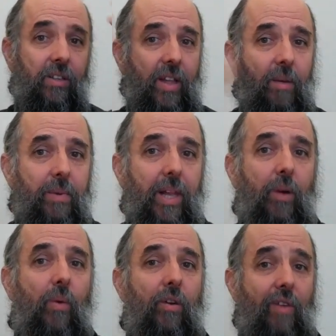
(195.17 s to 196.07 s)
So that would be
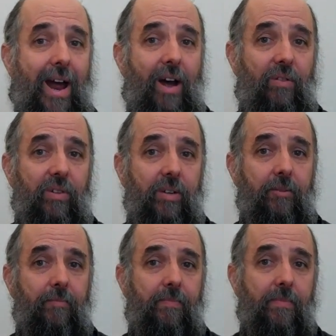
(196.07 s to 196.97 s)
like one round,
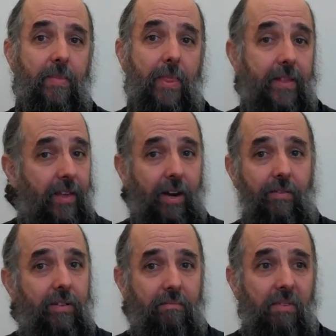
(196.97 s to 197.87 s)
and then I
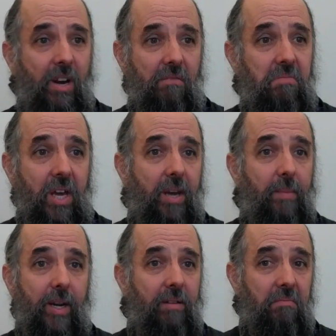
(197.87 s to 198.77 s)
would take a
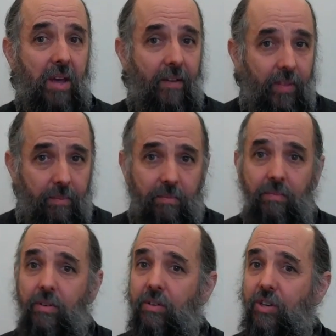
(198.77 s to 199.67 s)
minute and have them
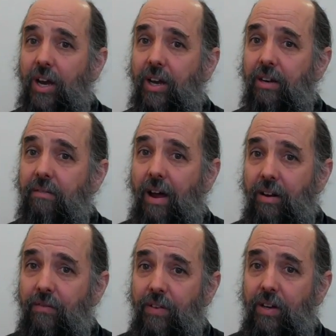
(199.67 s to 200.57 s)
check in. How
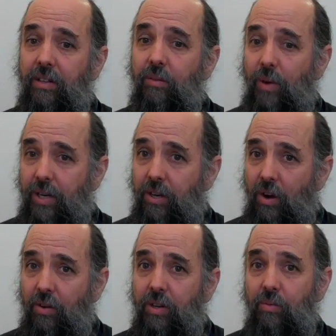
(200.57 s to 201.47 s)
do you feel? What do you
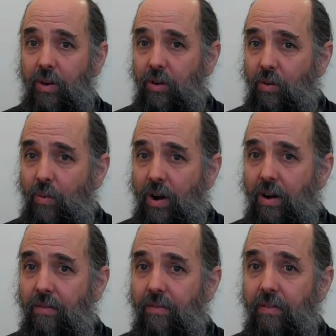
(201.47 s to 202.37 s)
notice? What are you aware
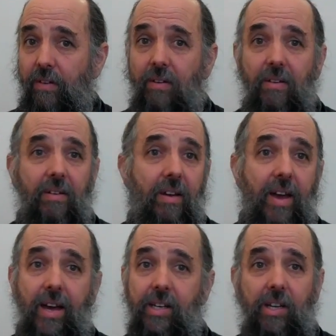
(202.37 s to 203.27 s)
of?
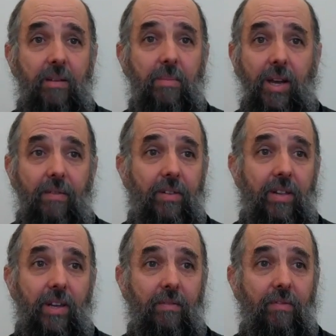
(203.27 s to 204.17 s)
And it can be
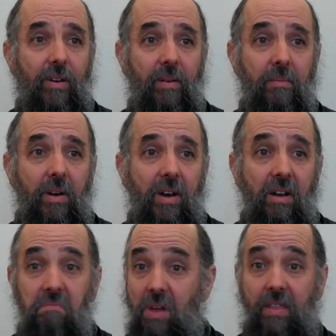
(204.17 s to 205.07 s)
everything from
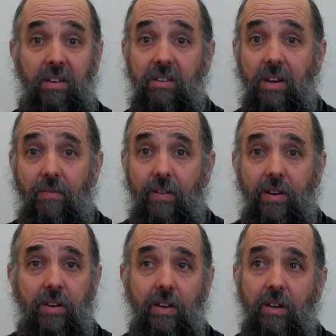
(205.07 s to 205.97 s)
nothing's
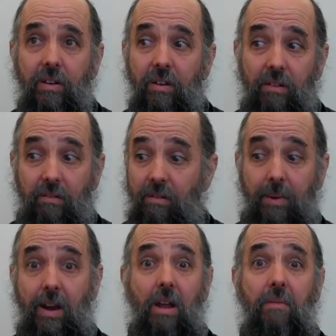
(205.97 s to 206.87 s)
different to, oh
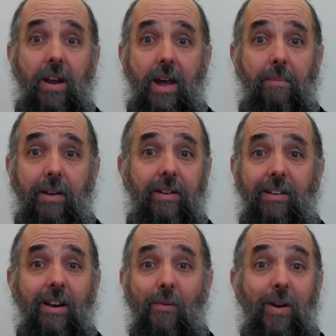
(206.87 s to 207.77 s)
my God, what happened?
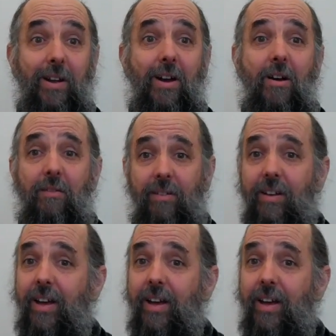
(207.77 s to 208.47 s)
Where'd it go?